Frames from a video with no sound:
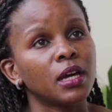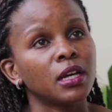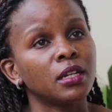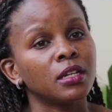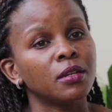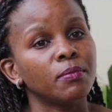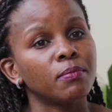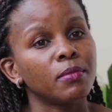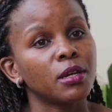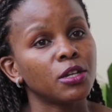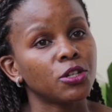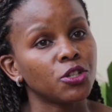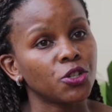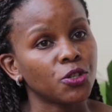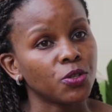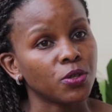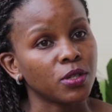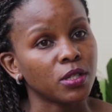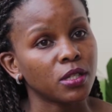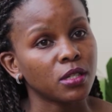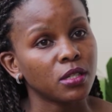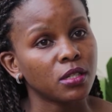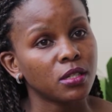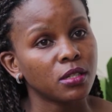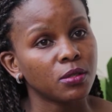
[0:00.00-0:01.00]

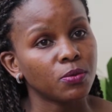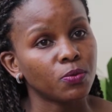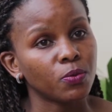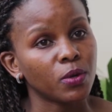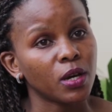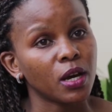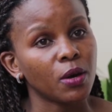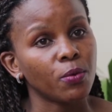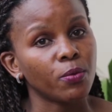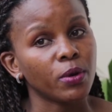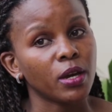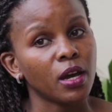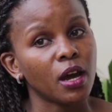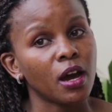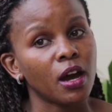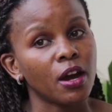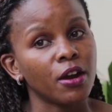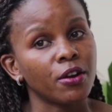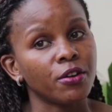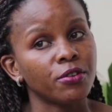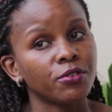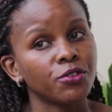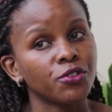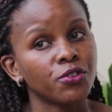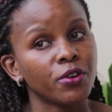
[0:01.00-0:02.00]
animations where we
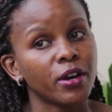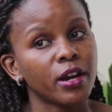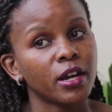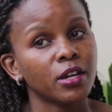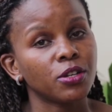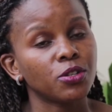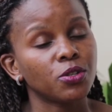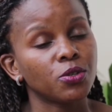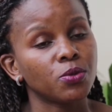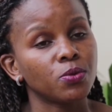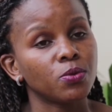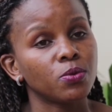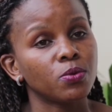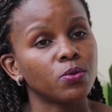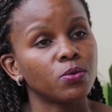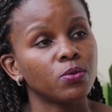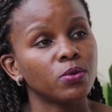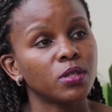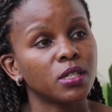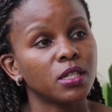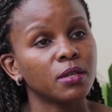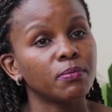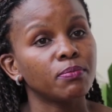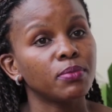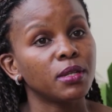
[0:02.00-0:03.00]
are trying
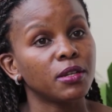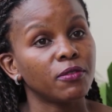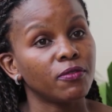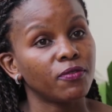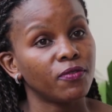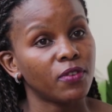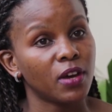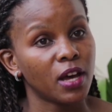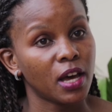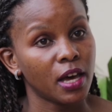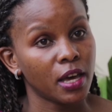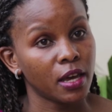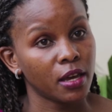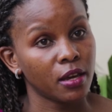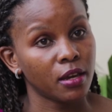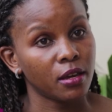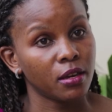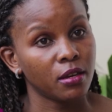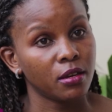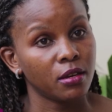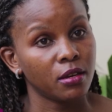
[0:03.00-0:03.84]
to simplify